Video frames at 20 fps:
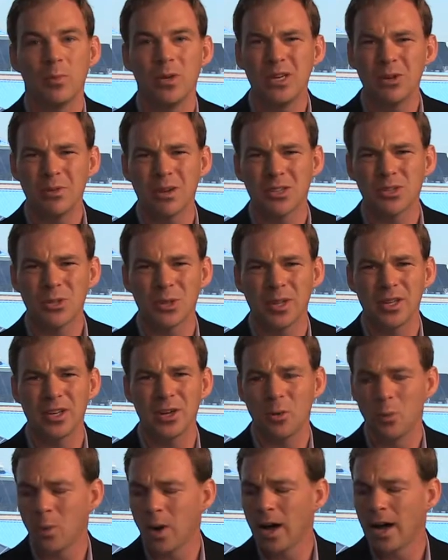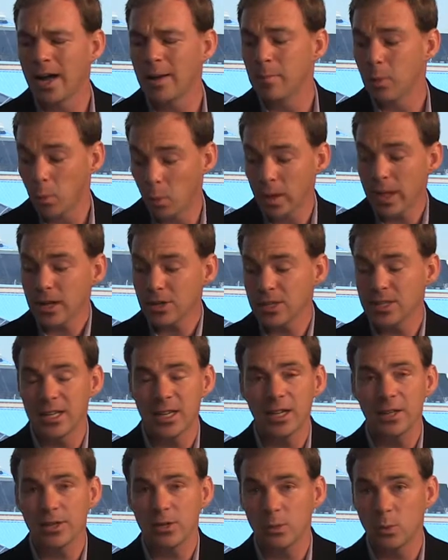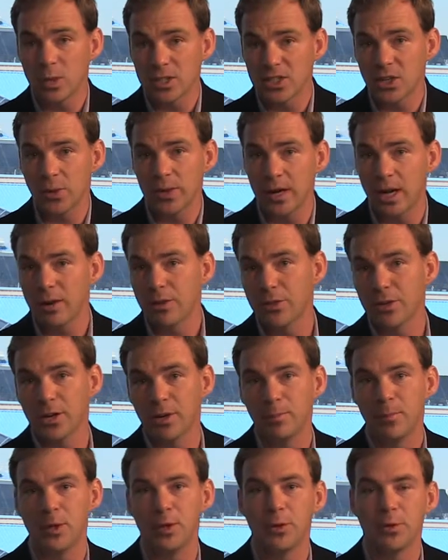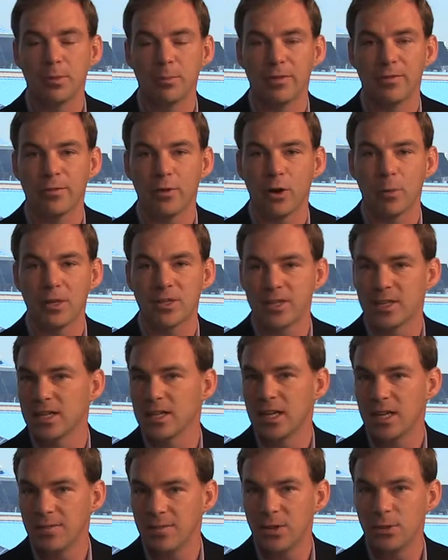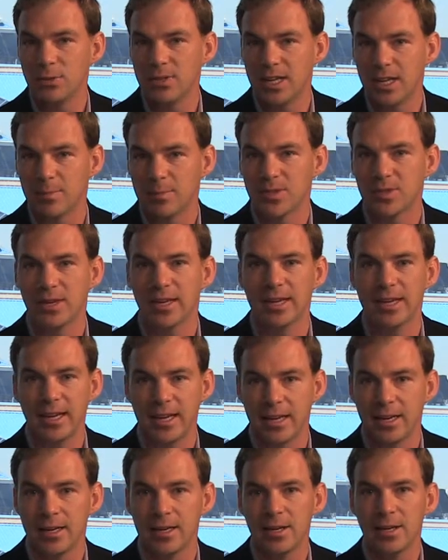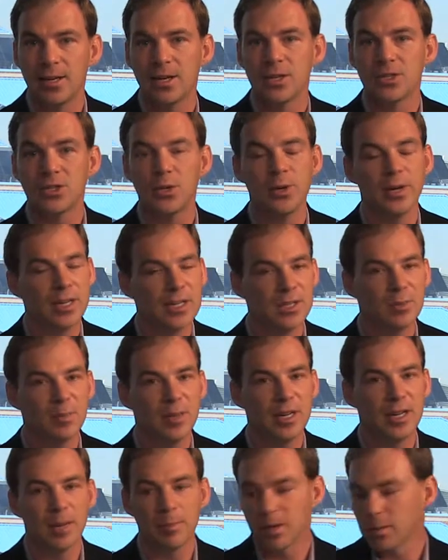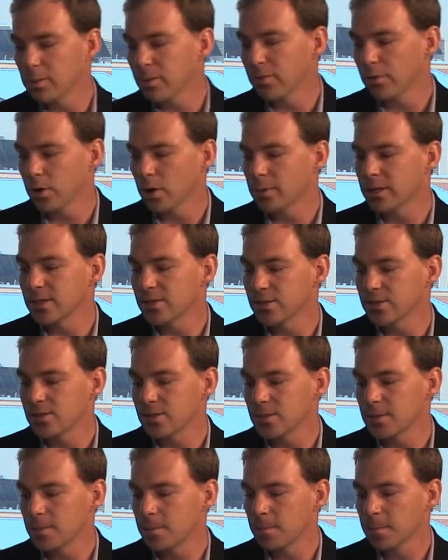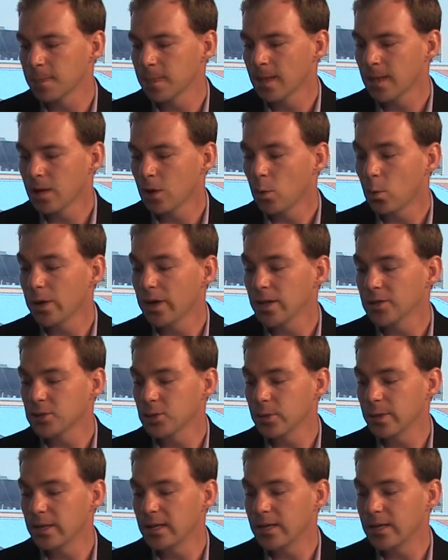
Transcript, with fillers: and we don't necessarily know why, but we'll actually tell you what's going on with your computer with performance and give you tips again so you can speed up your performance. We also